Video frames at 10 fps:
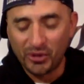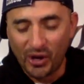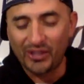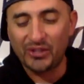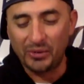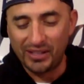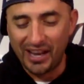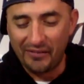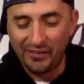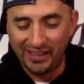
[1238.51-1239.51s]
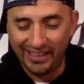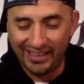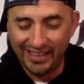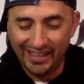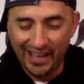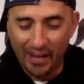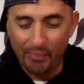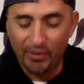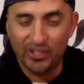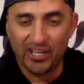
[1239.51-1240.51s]
We'll talk soon, definitely.
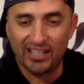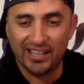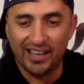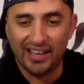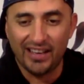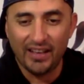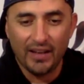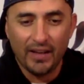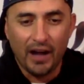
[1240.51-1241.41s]
I appreciate that.